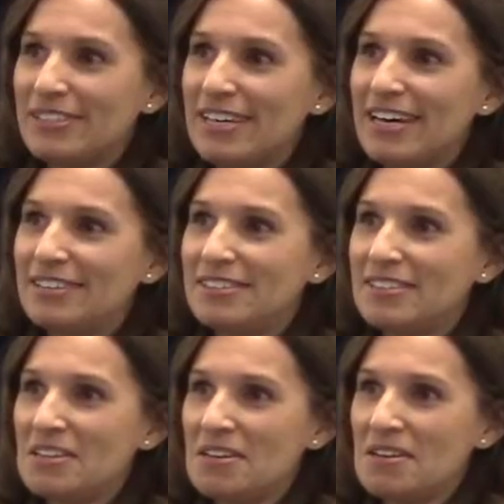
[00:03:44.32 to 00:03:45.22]
says,
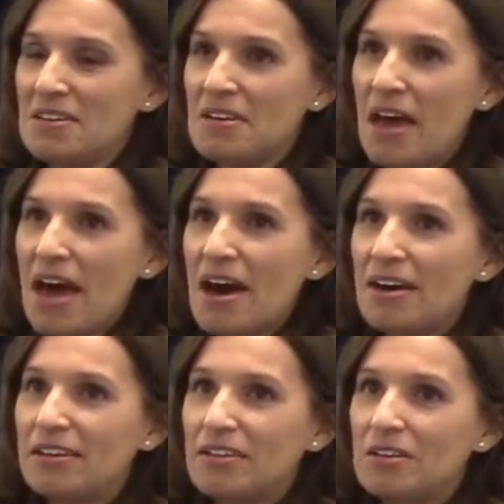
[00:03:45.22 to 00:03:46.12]
yeah,
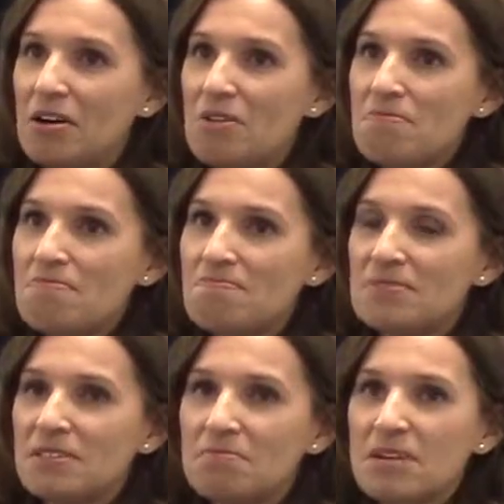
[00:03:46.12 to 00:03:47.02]

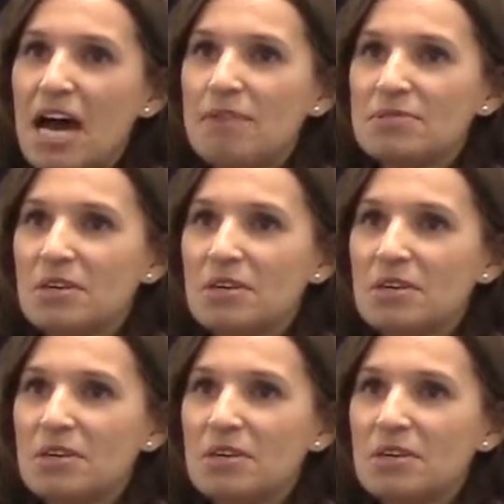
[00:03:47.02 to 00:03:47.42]
sometimes